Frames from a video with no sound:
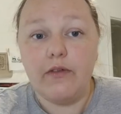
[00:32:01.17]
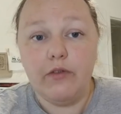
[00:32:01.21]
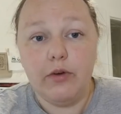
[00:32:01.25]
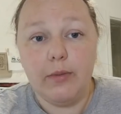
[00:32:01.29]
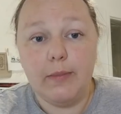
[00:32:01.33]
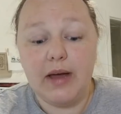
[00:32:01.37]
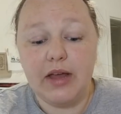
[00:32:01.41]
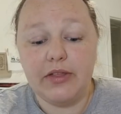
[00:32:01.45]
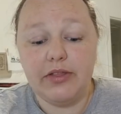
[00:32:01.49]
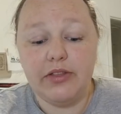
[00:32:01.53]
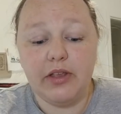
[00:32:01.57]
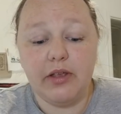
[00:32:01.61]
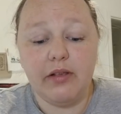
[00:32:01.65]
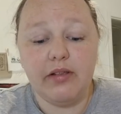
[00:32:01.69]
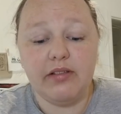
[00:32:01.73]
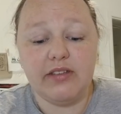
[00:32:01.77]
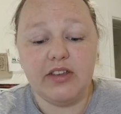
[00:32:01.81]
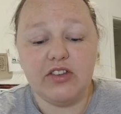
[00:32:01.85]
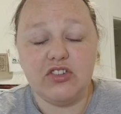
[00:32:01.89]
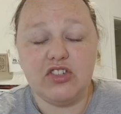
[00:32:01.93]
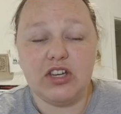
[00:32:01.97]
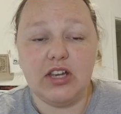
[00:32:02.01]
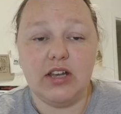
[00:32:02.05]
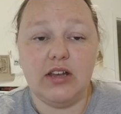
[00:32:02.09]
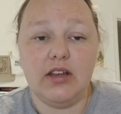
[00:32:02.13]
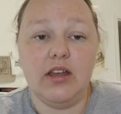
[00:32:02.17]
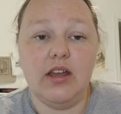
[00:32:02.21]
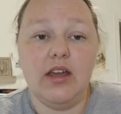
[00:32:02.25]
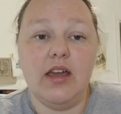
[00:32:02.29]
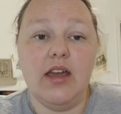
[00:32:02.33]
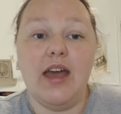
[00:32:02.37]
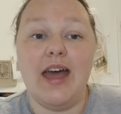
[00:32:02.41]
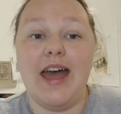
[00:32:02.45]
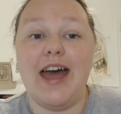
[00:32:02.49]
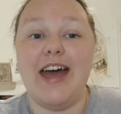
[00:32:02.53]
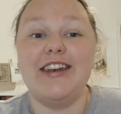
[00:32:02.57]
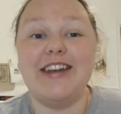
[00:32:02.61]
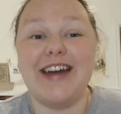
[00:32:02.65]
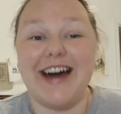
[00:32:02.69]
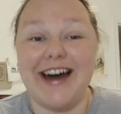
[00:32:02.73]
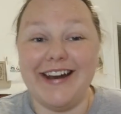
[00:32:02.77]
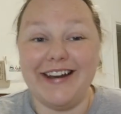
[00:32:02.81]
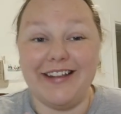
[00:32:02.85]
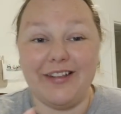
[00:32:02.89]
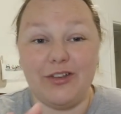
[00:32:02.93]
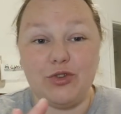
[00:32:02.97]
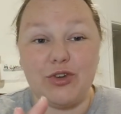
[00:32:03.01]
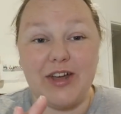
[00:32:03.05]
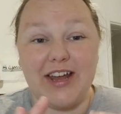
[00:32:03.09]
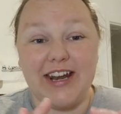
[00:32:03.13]
Every month you stitch an
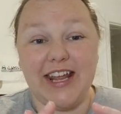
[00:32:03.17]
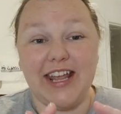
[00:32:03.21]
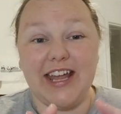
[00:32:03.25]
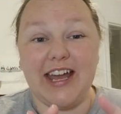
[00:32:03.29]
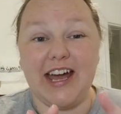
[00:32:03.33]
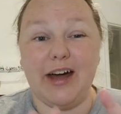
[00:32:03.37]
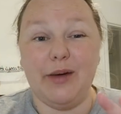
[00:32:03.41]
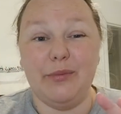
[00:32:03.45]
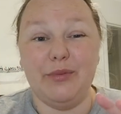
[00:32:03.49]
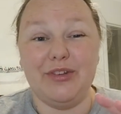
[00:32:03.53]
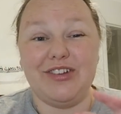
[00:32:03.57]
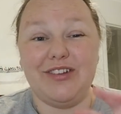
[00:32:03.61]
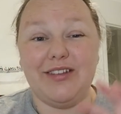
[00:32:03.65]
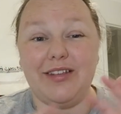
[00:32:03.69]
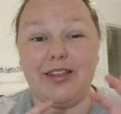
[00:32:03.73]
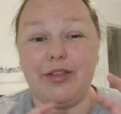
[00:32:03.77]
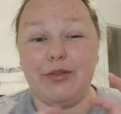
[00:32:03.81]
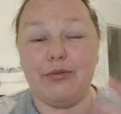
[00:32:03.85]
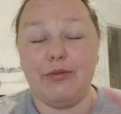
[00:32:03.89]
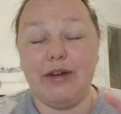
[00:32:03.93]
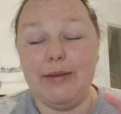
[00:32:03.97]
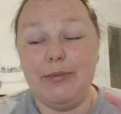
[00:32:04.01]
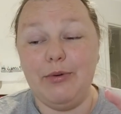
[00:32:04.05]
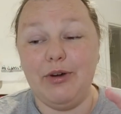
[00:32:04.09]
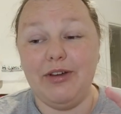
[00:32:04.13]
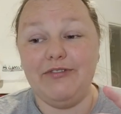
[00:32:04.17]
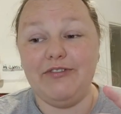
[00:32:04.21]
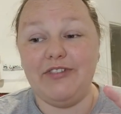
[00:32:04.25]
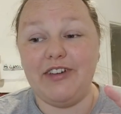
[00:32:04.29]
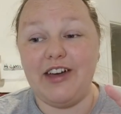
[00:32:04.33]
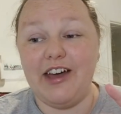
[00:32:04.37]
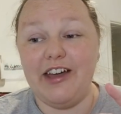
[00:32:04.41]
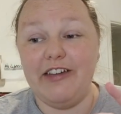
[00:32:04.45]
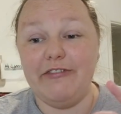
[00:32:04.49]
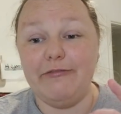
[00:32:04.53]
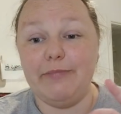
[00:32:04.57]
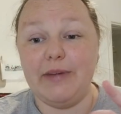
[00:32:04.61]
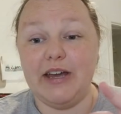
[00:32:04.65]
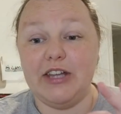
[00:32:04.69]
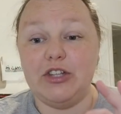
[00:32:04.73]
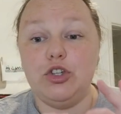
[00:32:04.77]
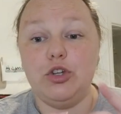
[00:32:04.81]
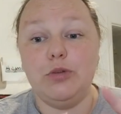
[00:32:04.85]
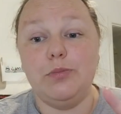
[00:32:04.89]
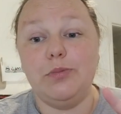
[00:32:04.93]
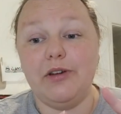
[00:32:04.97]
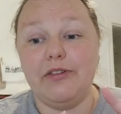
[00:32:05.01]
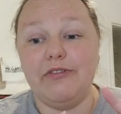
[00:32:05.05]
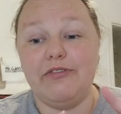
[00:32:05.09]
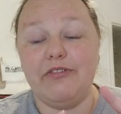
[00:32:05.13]
artist trading card, which is 3.5 by
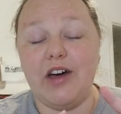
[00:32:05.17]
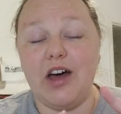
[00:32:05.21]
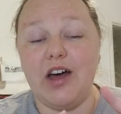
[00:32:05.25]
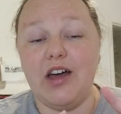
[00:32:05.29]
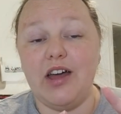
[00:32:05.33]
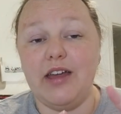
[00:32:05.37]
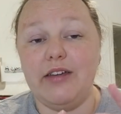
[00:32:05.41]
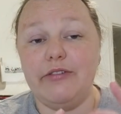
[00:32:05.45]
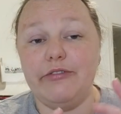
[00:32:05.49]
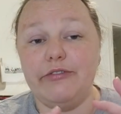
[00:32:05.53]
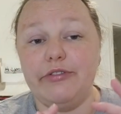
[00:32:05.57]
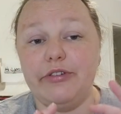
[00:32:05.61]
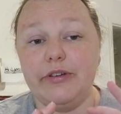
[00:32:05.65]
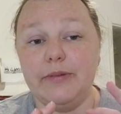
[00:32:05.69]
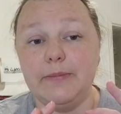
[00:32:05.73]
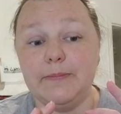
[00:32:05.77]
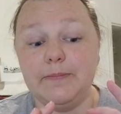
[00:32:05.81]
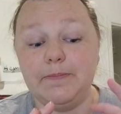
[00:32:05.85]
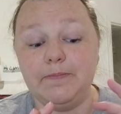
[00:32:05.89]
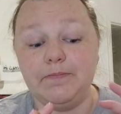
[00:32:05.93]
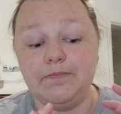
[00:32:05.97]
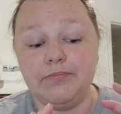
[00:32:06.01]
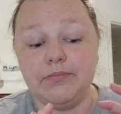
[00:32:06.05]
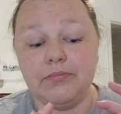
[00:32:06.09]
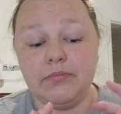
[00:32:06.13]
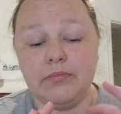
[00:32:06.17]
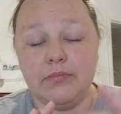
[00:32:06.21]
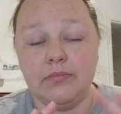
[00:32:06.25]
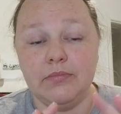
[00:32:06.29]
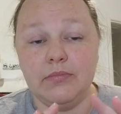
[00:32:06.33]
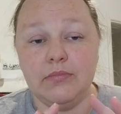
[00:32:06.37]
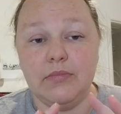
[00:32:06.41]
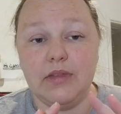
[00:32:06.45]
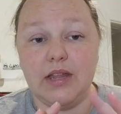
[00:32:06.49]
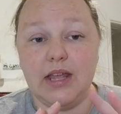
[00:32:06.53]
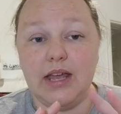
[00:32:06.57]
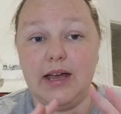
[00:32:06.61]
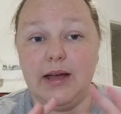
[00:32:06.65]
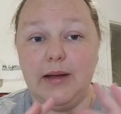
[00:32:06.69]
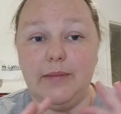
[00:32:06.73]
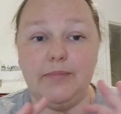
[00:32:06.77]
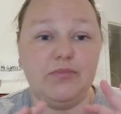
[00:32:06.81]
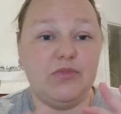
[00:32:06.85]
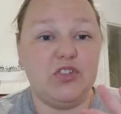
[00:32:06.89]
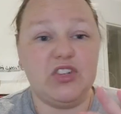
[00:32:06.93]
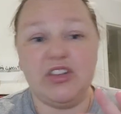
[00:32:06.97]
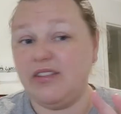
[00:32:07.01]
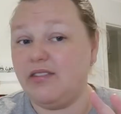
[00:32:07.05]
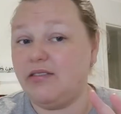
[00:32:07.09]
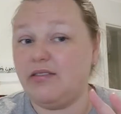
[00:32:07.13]
2.5.
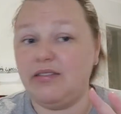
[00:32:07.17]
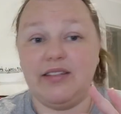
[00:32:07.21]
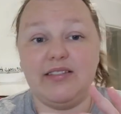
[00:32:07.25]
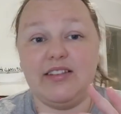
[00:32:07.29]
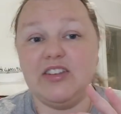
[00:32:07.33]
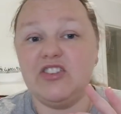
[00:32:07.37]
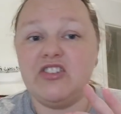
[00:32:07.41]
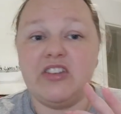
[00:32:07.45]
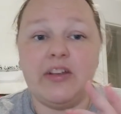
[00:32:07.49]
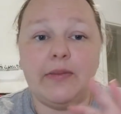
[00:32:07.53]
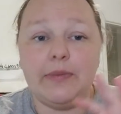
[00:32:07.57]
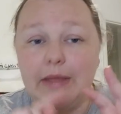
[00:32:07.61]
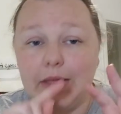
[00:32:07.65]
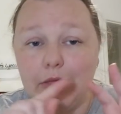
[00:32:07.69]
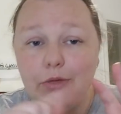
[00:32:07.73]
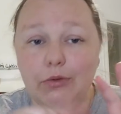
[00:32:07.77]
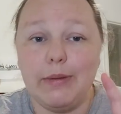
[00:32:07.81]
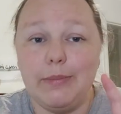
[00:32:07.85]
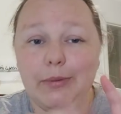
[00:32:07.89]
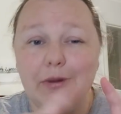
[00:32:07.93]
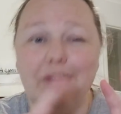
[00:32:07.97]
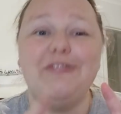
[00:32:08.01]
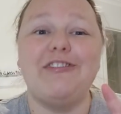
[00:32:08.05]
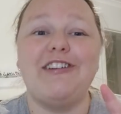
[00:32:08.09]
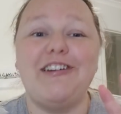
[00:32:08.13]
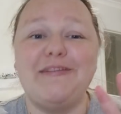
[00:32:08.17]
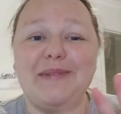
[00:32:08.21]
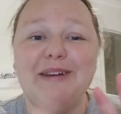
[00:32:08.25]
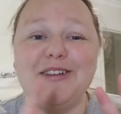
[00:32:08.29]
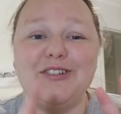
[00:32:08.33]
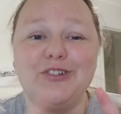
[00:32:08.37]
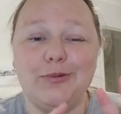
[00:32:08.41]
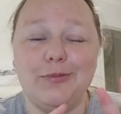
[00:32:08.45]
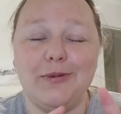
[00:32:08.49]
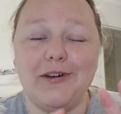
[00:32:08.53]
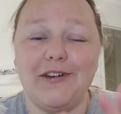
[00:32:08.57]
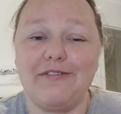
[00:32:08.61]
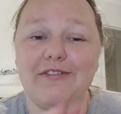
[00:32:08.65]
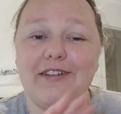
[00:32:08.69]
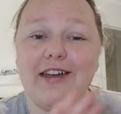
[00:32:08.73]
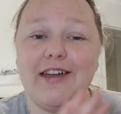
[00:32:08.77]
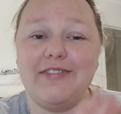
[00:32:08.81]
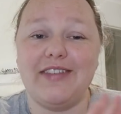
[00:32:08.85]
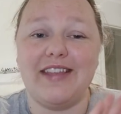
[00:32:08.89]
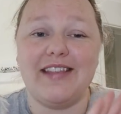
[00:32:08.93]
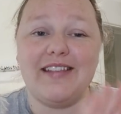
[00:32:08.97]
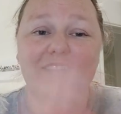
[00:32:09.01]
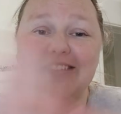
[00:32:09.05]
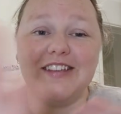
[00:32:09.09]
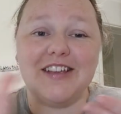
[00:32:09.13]
Um, just stitch something 3.5 by 2.5,
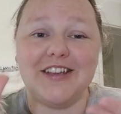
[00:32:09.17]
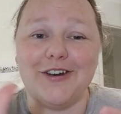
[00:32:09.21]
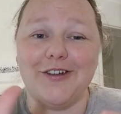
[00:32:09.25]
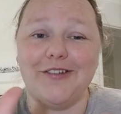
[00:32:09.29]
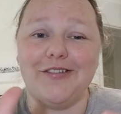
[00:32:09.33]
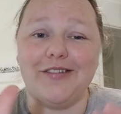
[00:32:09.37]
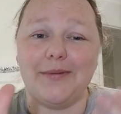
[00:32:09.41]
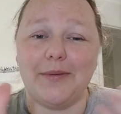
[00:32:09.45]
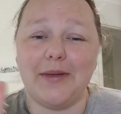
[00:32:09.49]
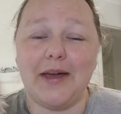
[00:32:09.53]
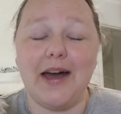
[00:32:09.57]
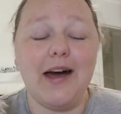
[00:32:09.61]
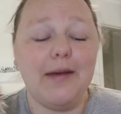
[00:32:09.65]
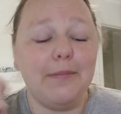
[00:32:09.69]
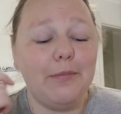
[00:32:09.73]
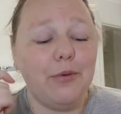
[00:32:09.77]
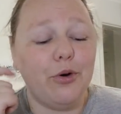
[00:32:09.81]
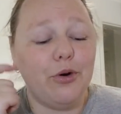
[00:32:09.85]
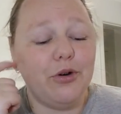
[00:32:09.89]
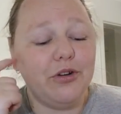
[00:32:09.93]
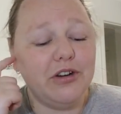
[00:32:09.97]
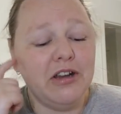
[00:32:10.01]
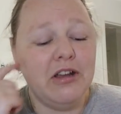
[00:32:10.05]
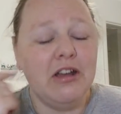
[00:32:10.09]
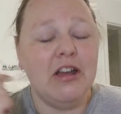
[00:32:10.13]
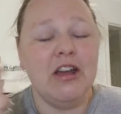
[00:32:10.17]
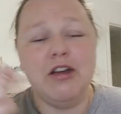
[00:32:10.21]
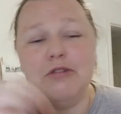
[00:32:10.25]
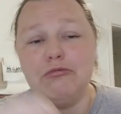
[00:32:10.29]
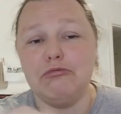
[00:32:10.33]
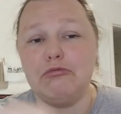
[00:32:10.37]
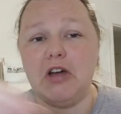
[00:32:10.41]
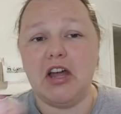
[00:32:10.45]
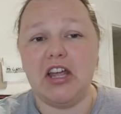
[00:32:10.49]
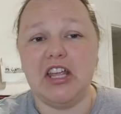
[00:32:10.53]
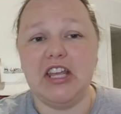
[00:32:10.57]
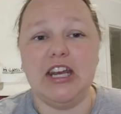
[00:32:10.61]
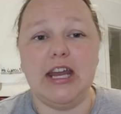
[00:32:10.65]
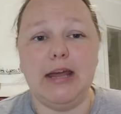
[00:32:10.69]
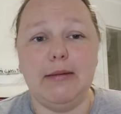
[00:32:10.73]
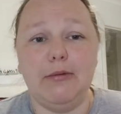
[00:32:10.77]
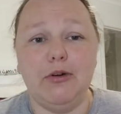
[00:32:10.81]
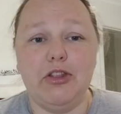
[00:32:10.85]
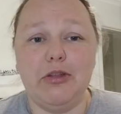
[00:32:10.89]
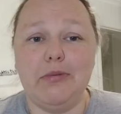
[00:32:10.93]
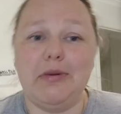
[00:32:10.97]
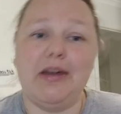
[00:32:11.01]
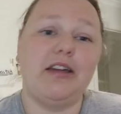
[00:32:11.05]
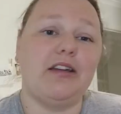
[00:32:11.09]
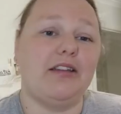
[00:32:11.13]
then stick it on some cardboard, write your name
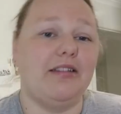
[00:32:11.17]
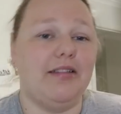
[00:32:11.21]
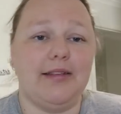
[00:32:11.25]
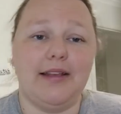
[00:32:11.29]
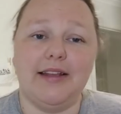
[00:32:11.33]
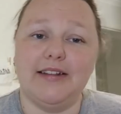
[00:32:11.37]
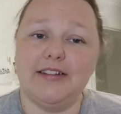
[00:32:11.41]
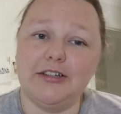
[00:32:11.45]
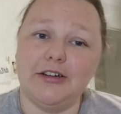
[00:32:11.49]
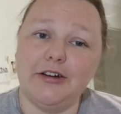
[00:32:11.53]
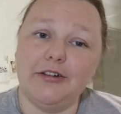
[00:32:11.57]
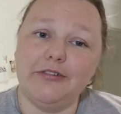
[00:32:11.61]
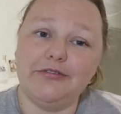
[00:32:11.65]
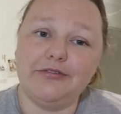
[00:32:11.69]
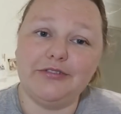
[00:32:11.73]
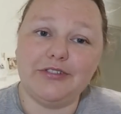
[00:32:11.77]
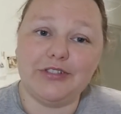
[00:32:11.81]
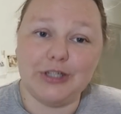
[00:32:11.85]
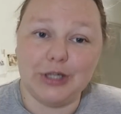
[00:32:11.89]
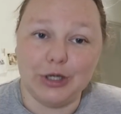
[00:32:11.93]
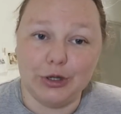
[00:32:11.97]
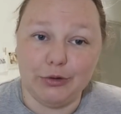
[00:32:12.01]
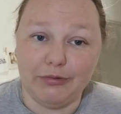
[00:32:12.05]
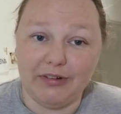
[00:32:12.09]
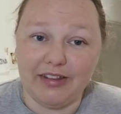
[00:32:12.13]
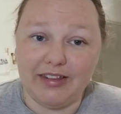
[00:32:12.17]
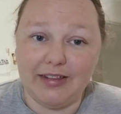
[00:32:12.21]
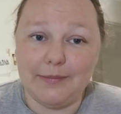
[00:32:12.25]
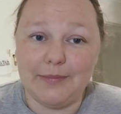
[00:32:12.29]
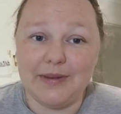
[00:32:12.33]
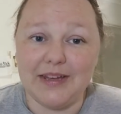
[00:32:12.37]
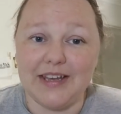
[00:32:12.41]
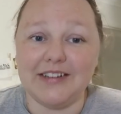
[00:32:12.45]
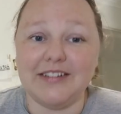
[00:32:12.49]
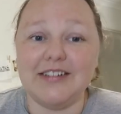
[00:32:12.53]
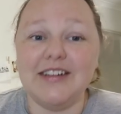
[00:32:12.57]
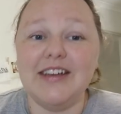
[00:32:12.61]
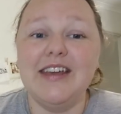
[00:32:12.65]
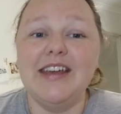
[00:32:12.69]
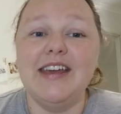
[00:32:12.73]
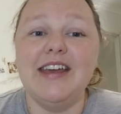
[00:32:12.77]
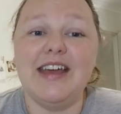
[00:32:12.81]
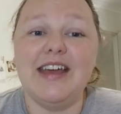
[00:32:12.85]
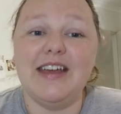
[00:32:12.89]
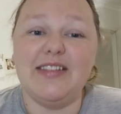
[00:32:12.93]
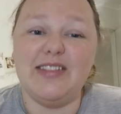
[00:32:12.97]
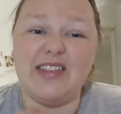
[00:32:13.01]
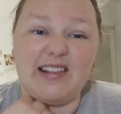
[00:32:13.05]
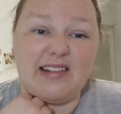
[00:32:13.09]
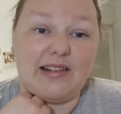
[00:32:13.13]
on the back and send it off to your recipient.
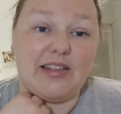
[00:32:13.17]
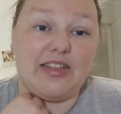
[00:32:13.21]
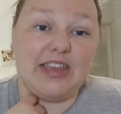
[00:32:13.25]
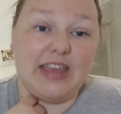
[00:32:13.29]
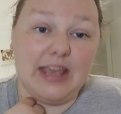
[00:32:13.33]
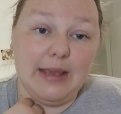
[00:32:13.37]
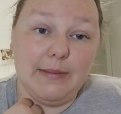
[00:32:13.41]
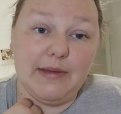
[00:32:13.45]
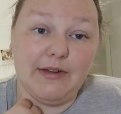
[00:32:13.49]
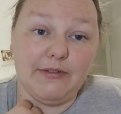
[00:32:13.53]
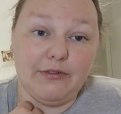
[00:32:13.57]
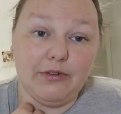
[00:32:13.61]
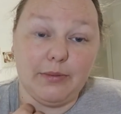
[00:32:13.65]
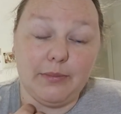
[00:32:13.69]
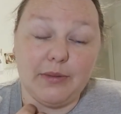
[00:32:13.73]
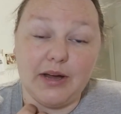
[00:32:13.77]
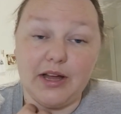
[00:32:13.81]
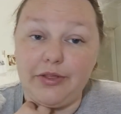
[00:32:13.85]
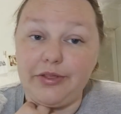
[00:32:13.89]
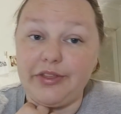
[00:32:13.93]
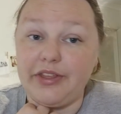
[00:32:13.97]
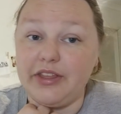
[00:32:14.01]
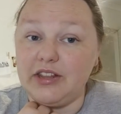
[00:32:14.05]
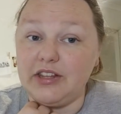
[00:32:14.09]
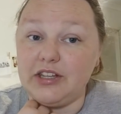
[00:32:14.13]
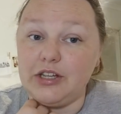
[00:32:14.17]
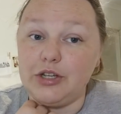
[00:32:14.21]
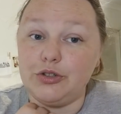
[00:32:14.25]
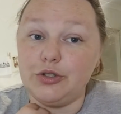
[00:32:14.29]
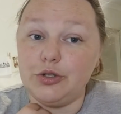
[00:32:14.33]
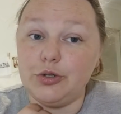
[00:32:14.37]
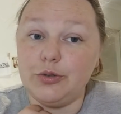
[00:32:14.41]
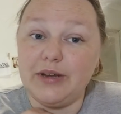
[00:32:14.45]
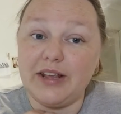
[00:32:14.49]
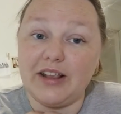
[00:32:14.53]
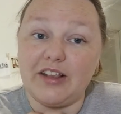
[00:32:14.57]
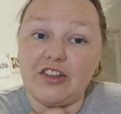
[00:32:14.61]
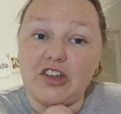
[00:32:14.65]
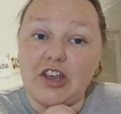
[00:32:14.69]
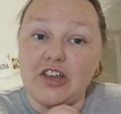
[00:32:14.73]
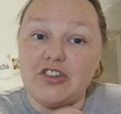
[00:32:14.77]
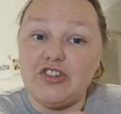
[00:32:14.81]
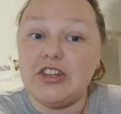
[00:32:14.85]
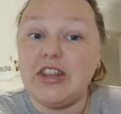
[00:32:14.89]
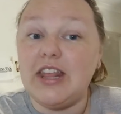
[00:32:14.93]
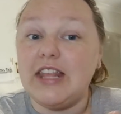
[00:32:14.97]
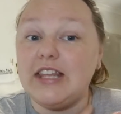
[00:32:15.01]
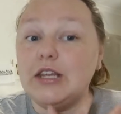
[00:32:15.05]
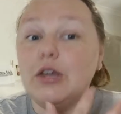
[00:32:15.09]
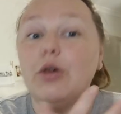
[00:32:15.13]
And there's a theme every month and you do an
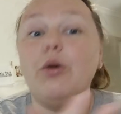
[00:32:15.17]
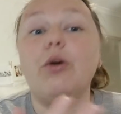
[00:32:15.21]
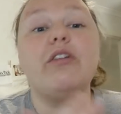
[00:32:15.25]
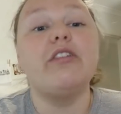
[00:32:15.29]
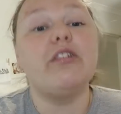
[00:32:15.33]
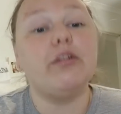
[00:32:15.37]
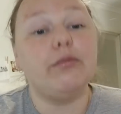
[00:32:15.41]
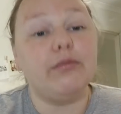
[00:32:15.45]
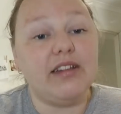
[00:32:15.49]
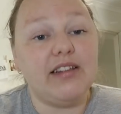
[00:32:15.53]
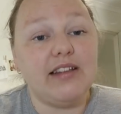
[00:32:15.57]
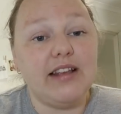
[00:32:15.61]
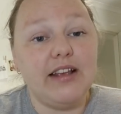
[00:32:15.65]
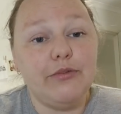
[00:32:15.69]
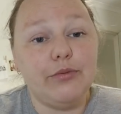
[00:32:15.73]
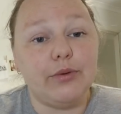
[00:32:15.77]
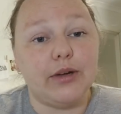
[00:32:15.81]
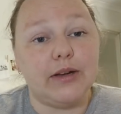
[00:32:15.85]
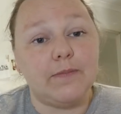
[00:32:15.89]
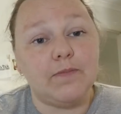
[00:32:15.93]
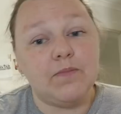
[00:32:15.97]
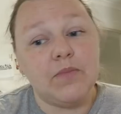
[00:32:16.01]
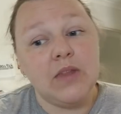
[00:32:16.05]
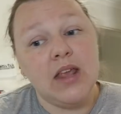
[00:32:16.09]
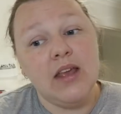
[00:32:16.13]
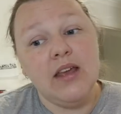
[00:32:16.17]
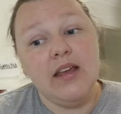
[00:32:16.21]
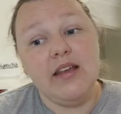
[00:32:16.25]
exchange and then you also receive one.